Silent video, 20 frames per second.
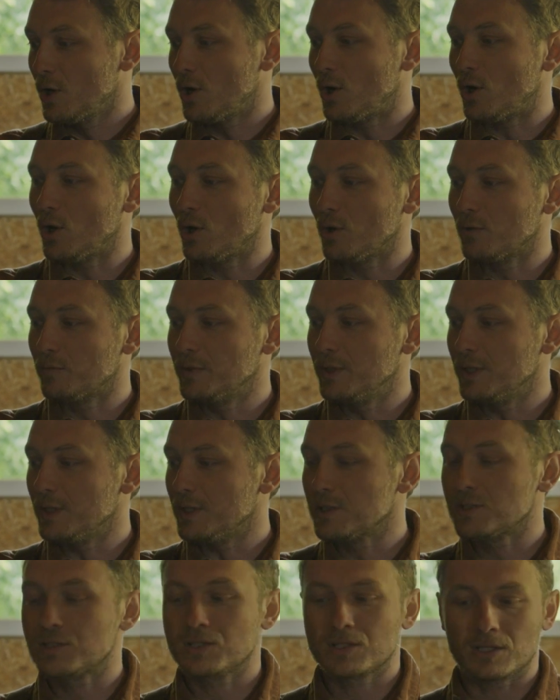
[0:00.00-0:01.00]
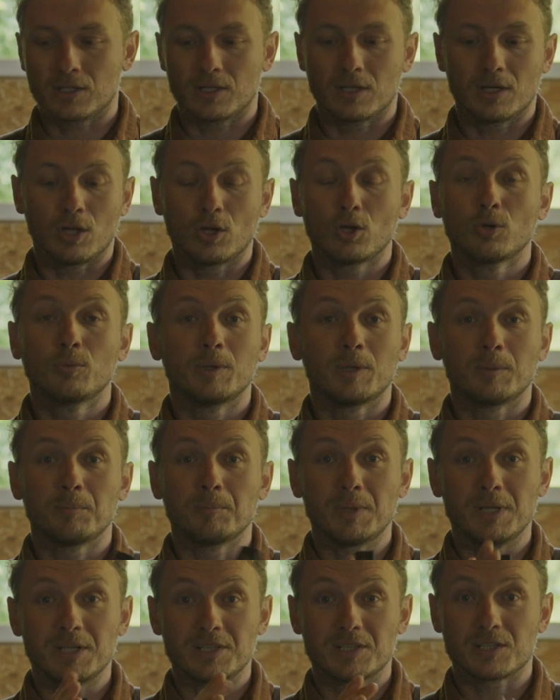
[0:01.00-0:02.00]
all of these aluminum
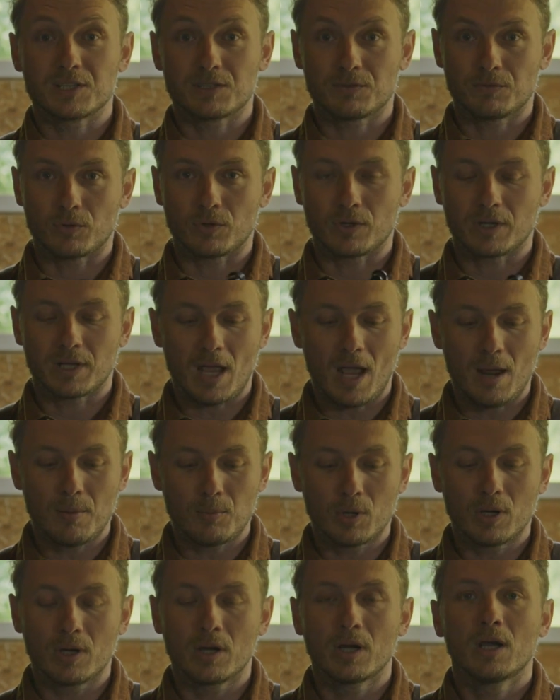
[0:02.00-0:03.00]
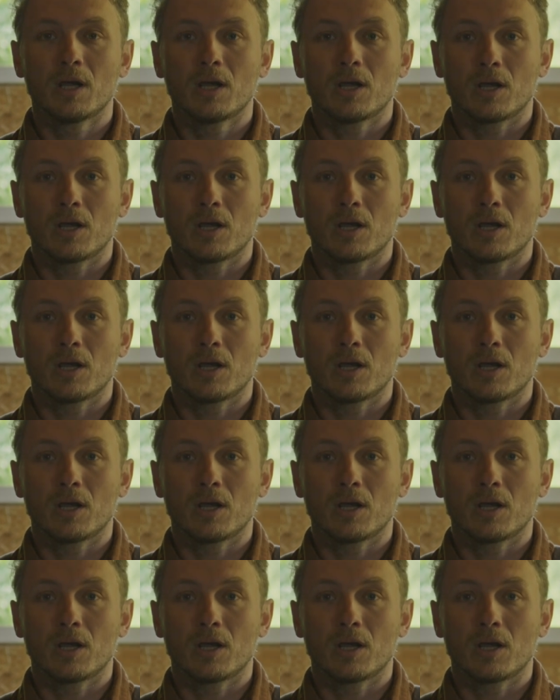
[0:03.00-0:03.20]
pieces for the camera